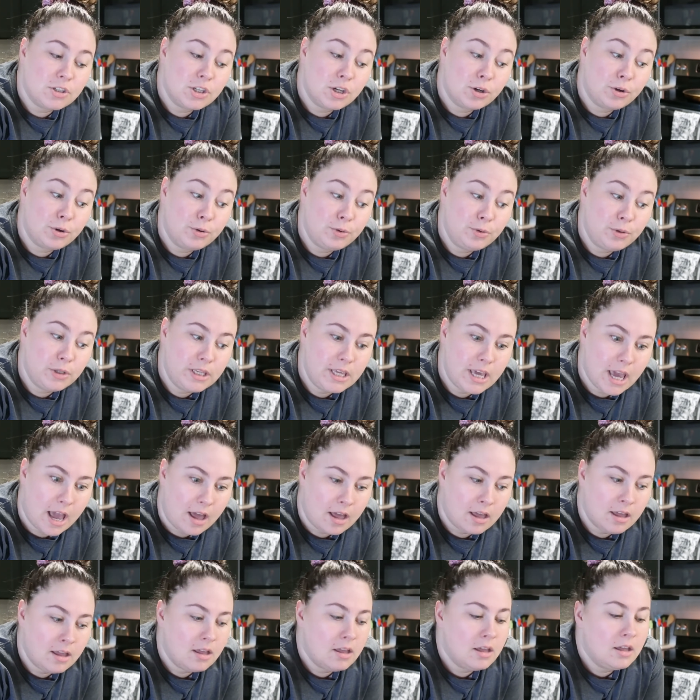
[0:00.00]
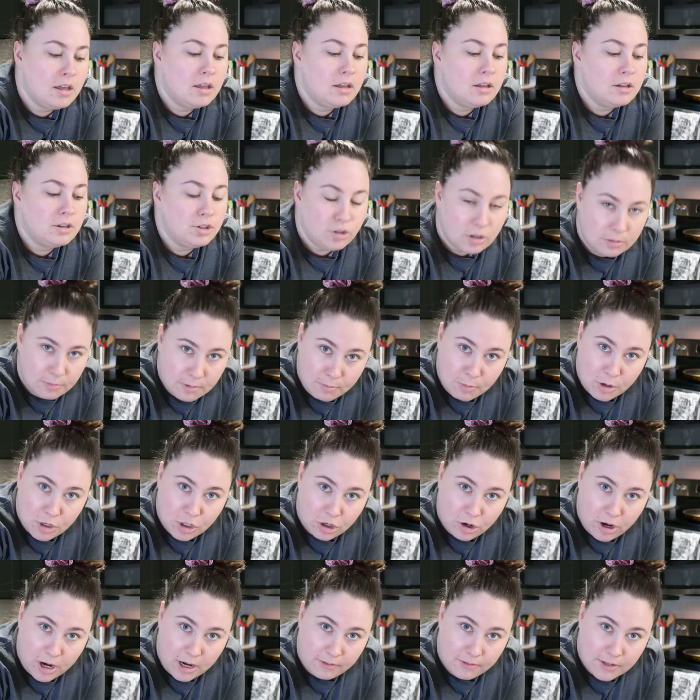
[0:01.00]
So yeah, doing my
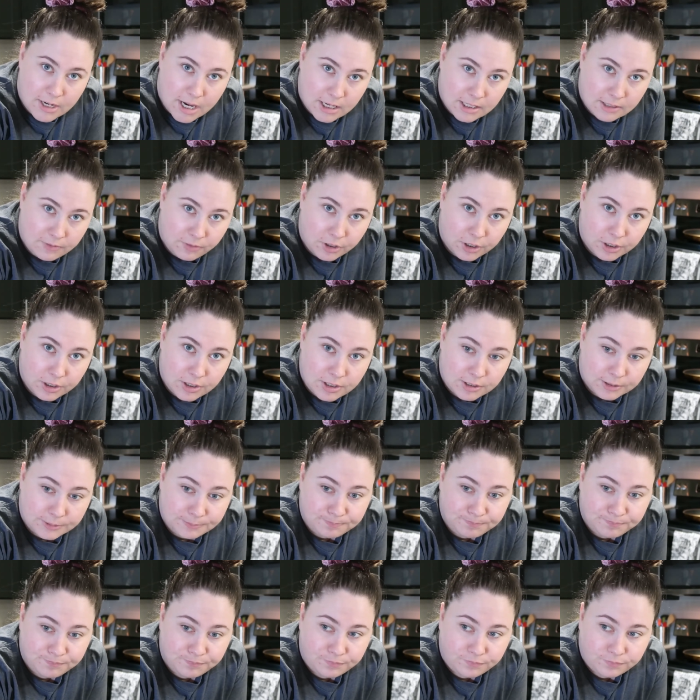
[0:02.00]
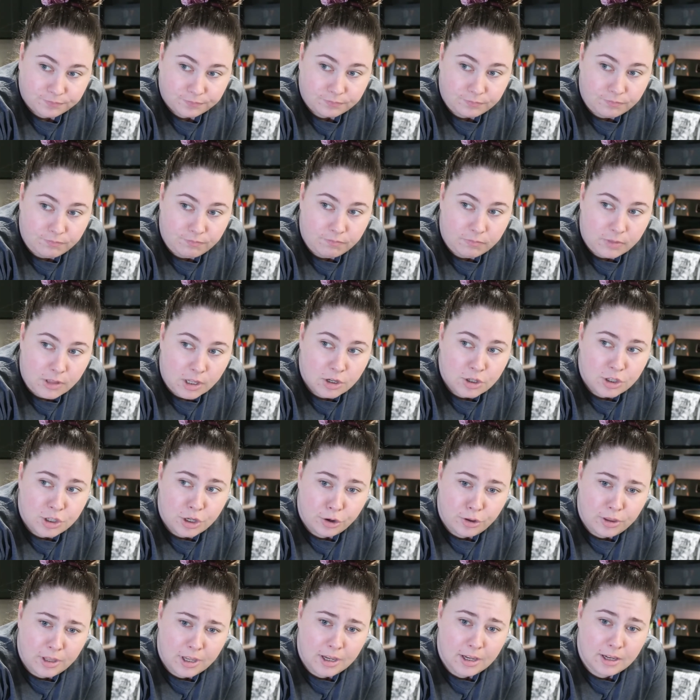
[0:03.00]
most creative task first
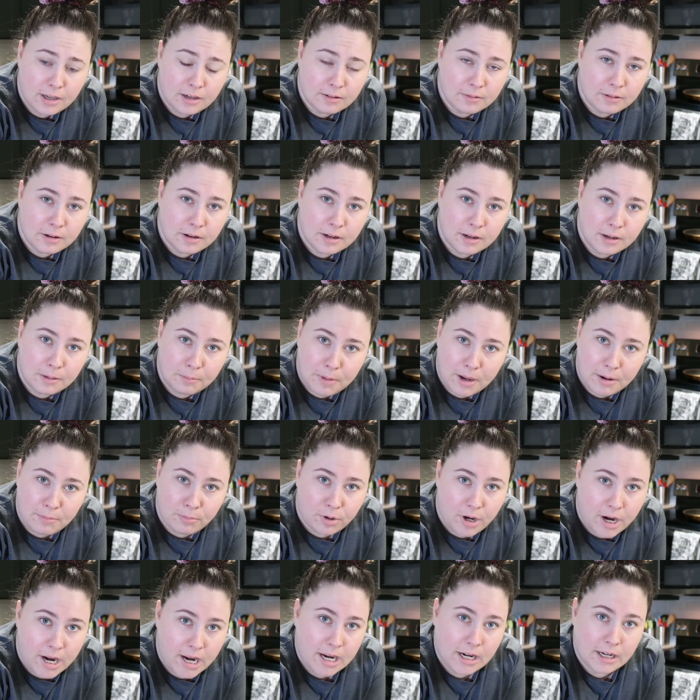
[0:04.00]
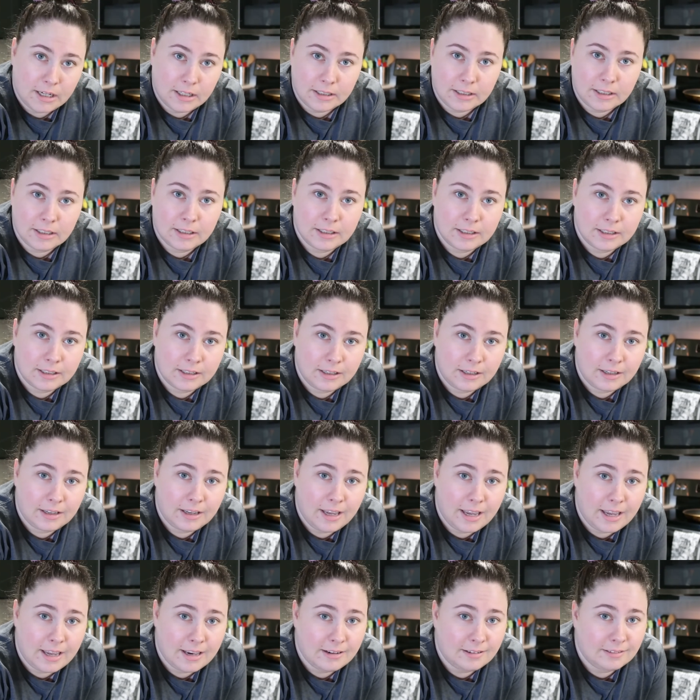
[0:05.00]
so that my brain
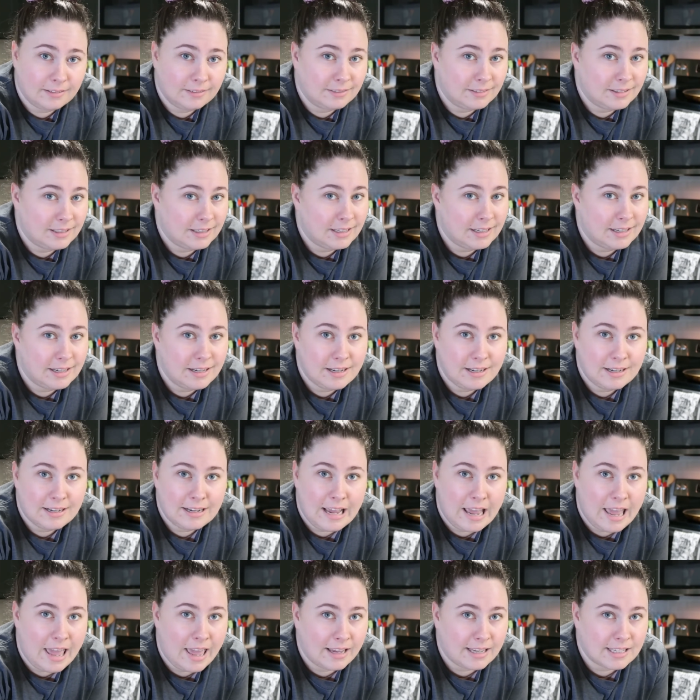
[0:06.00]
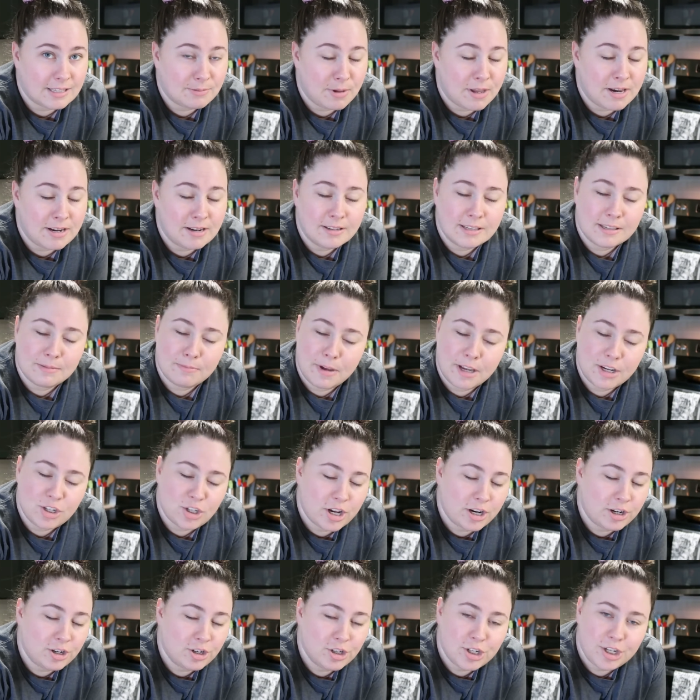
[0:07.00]
can expend as much
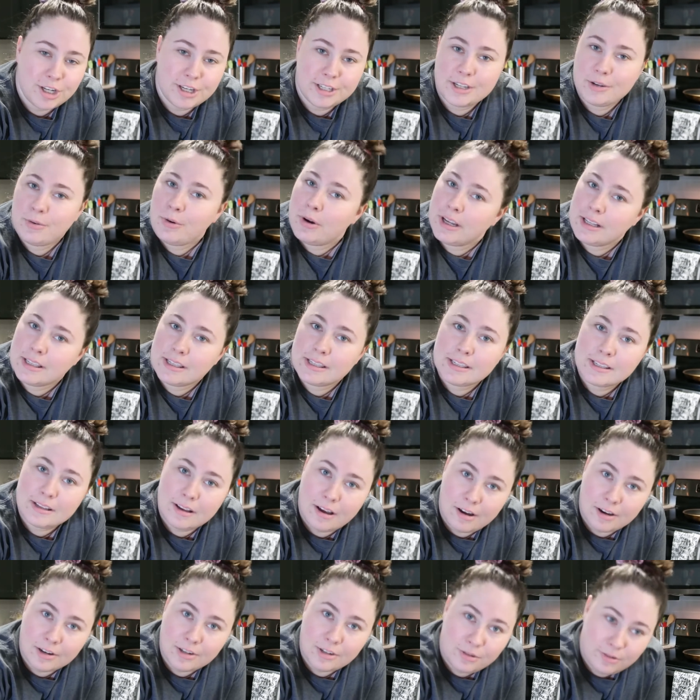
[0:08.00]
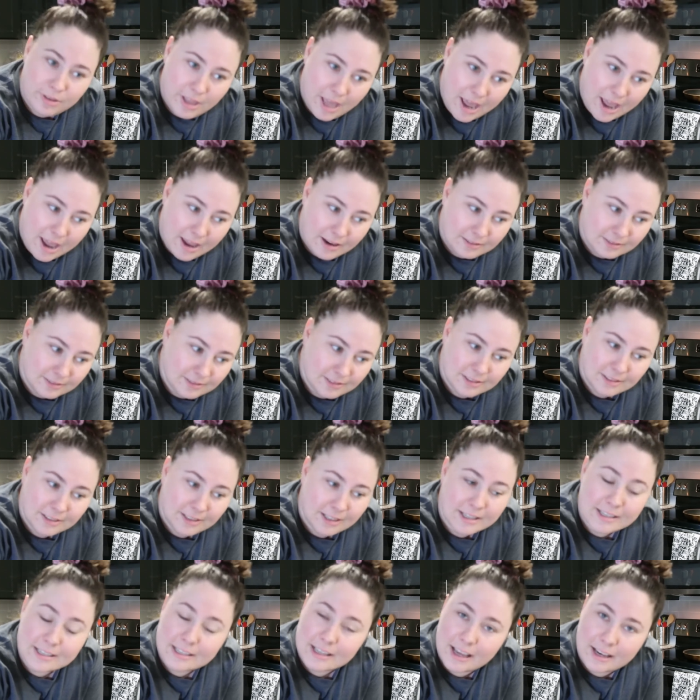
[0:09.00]
energy as it wants onto that,
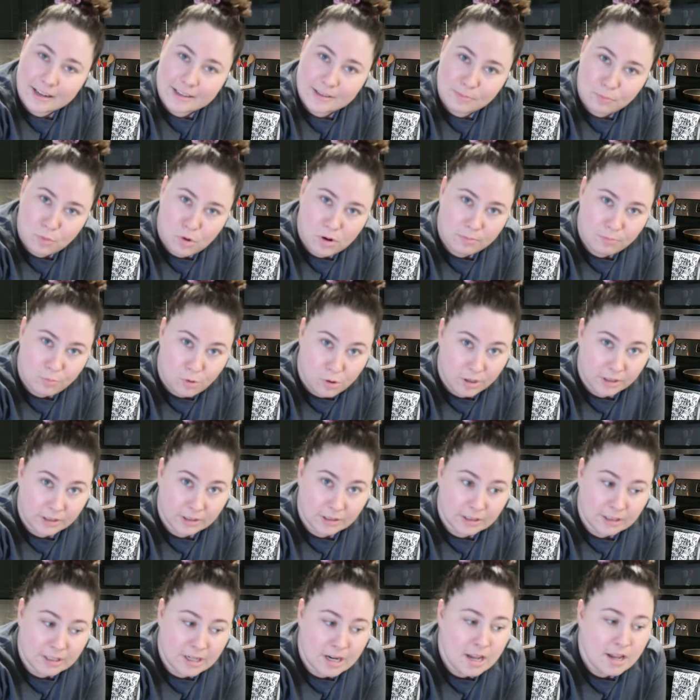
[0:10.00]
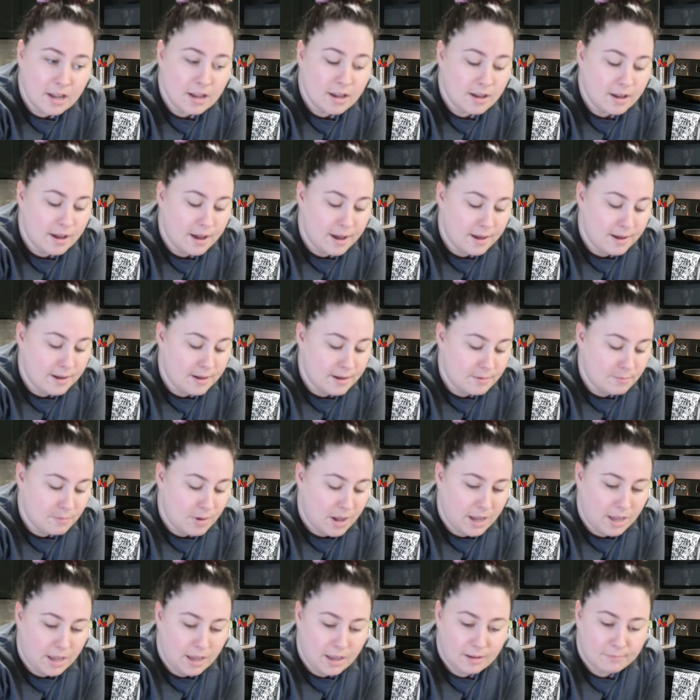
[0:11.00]
because that is more important.
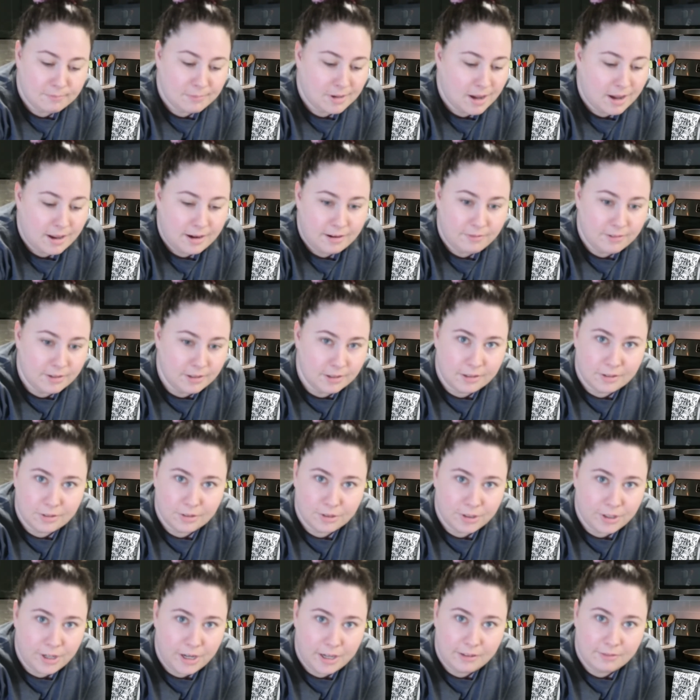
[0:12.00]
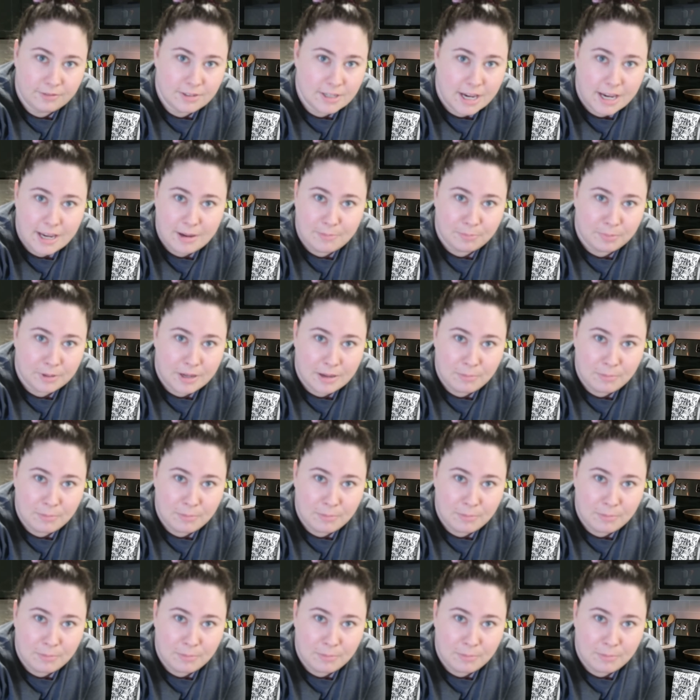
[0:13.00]
I am kind of a creative type.